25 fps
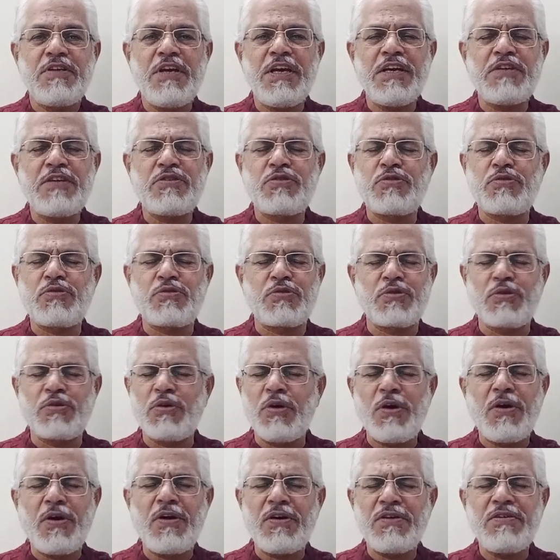
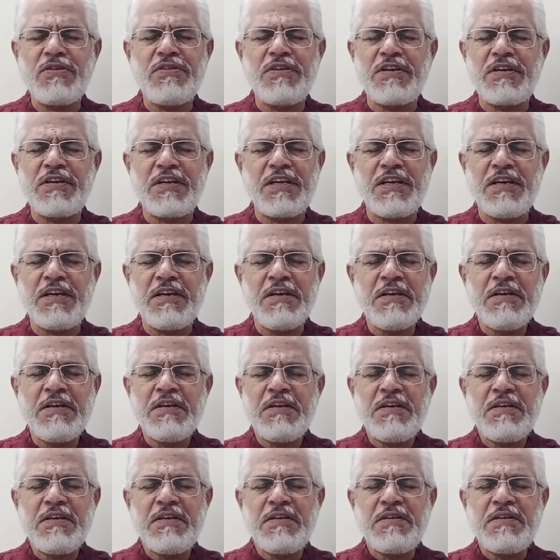Extraordinary
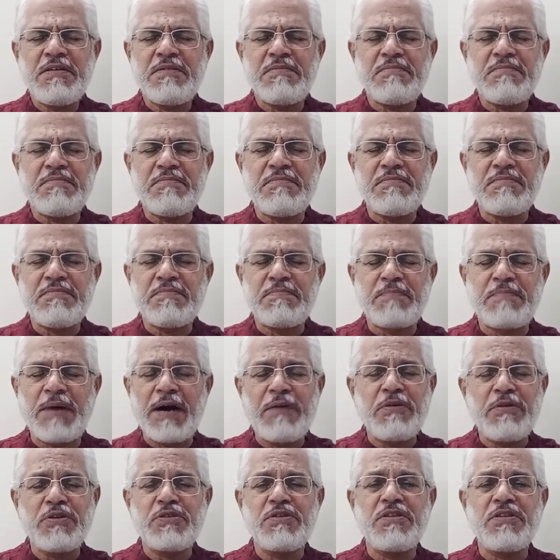
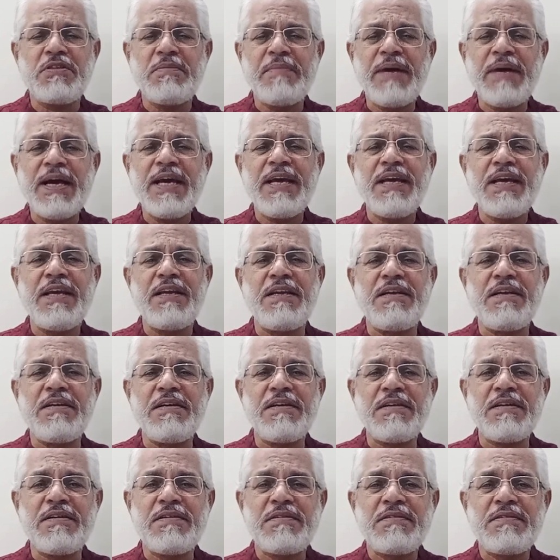powers of the mind.
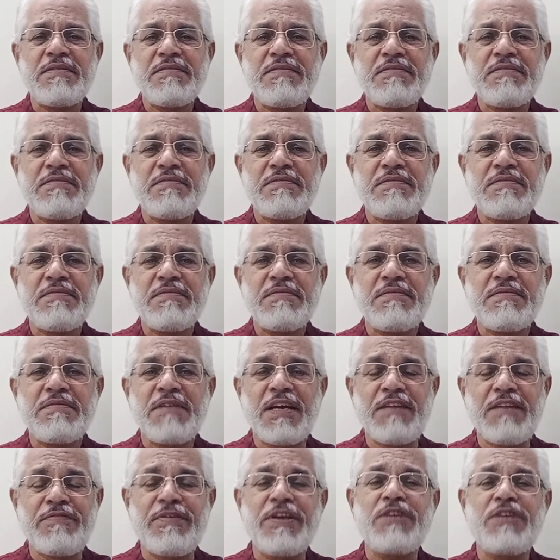
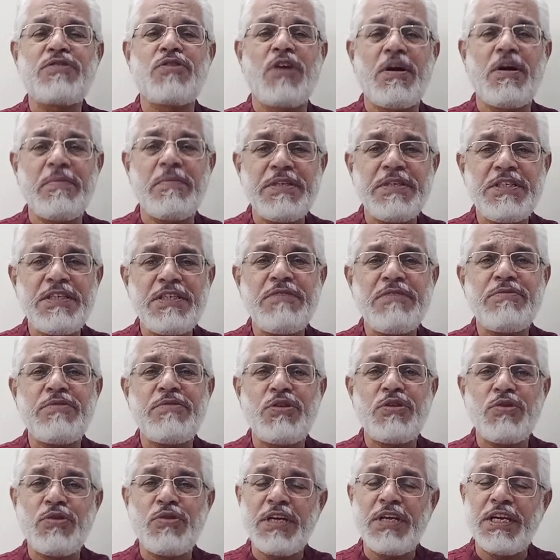In fact,
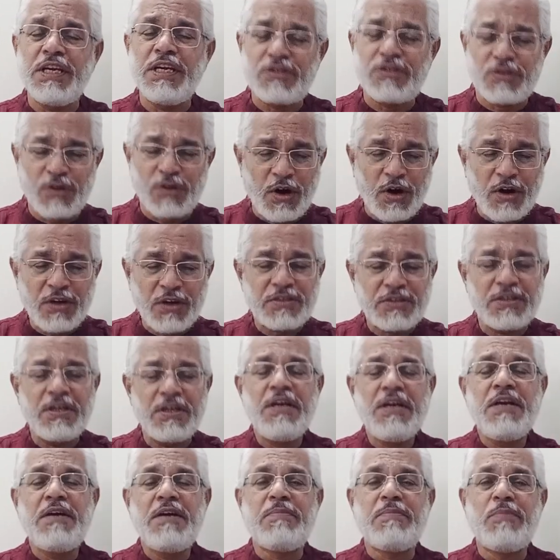Swamiji, during his talks,
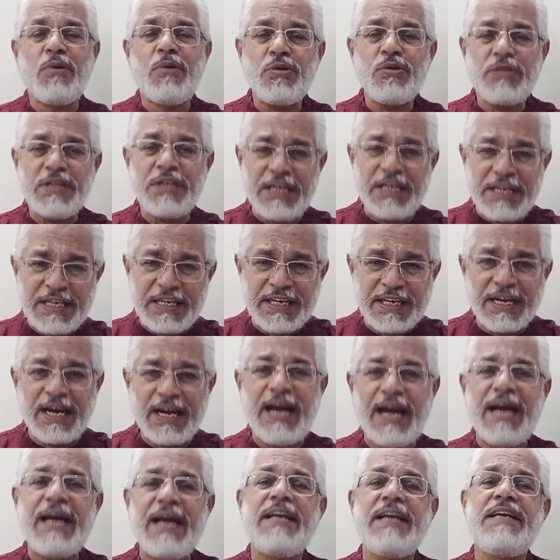both in India
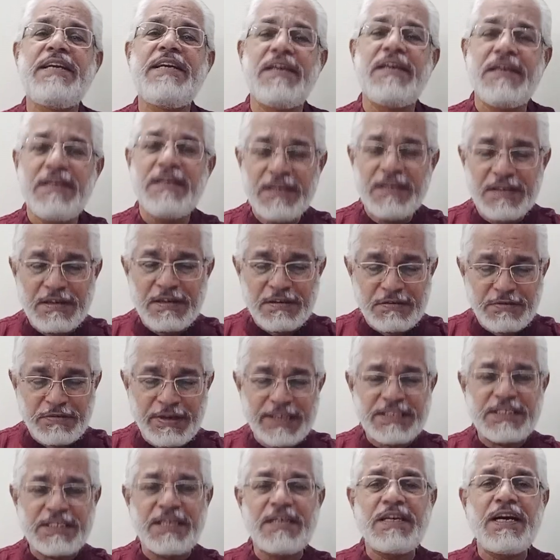and
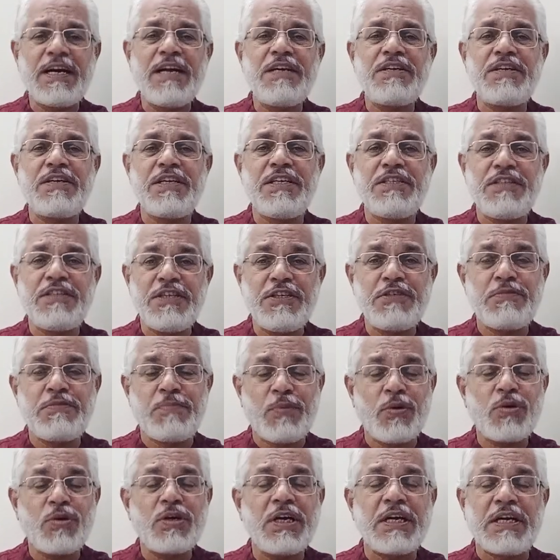Western countries, he
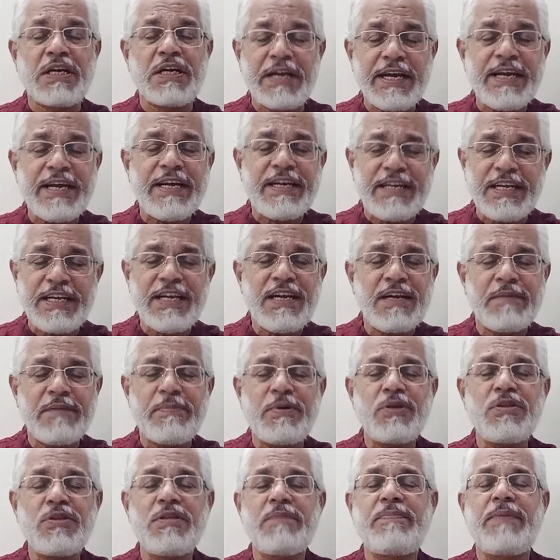spoke a great deal
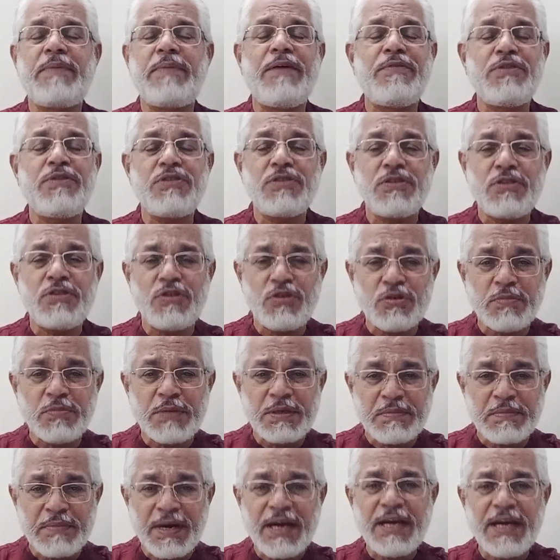about the powers of the
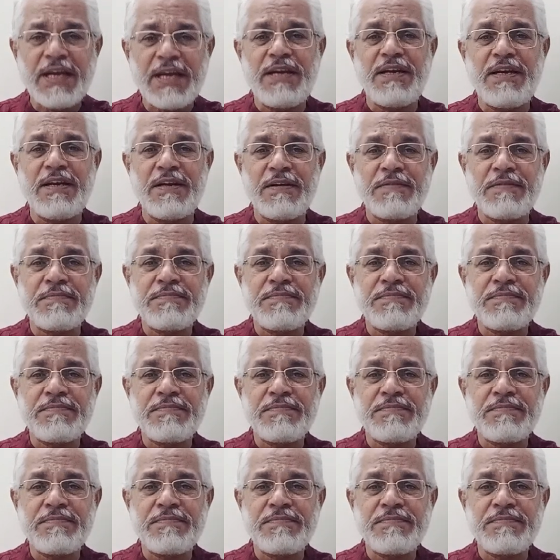human mind.